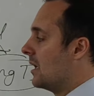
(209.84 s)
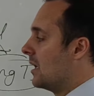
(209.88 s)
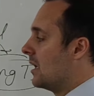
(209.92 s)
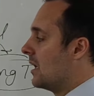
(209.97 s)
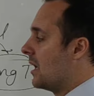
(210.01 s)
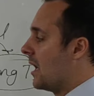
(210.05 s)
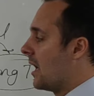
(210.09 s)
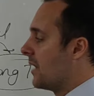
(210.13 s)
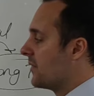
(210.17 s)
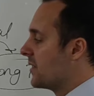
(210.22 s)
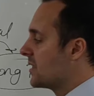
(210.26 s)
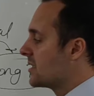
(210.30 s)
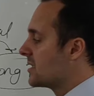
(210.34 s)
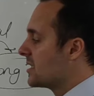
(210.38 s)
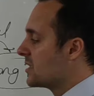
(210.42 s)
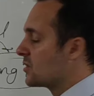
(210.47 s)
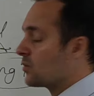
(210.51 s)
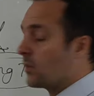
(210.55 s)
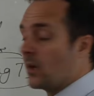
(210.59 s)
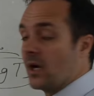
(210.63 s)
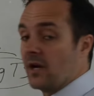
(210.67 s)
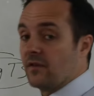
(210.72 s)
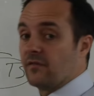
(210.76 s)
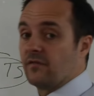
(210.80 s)
And this is
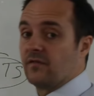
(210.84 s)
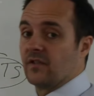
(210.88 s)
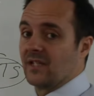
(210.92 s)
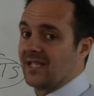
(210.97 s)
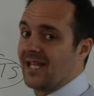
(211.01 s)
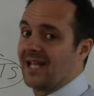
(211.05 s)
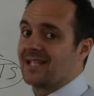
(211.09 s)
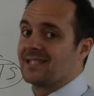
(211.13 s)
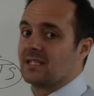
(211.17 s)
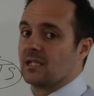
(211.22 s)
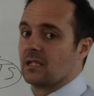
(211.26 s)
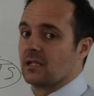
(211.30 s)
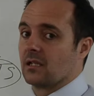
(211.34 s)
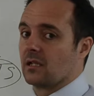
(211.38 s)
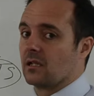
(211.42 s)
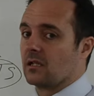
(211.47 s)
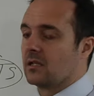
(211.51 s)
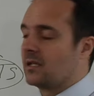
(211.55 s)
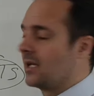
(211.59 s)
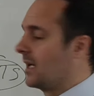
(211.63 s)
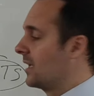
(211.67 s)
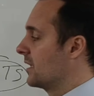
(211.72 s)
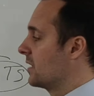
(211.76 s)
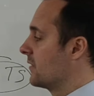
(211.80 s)
where forgetting
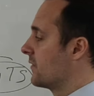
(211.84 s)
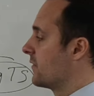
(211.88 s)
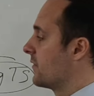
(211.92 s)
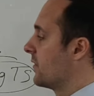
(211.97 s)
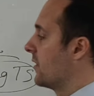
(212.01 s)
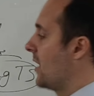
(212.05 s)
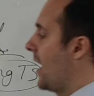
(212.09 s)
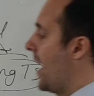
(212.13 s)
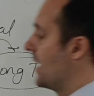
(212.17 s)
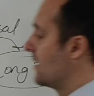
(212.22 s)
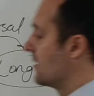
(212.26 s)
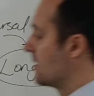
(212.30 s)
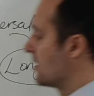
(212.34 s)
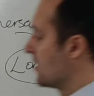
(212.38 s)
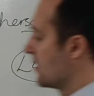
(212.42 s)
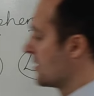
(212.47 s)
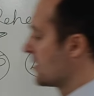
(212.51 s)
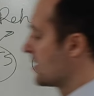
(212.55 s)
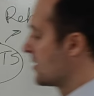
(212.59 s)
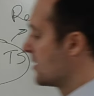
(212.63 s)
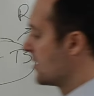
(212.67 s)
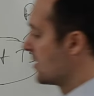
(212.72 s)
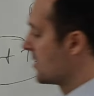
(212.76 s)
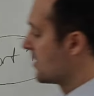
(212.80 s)
kind of
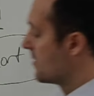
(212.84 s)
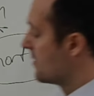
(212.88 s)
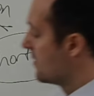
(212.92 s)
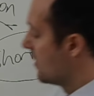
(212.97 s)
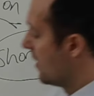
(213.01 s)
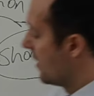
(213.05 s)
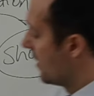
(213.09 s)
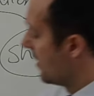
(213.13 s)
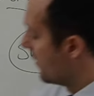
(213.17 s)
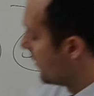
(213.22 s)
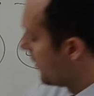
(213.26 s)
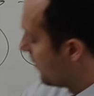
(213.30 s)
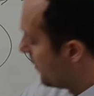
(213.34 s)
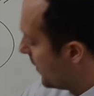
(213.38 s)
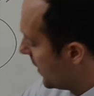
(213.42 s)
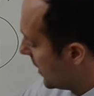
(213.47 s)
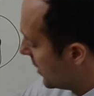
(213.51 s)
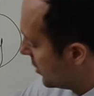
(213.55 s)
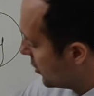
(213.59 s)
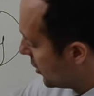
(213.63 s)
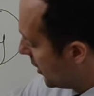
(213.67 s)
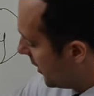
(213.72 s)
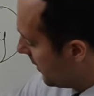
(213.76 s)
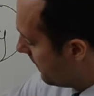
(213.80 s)
enters the
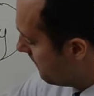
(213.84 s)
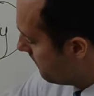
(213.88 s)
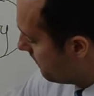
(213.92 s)
picture.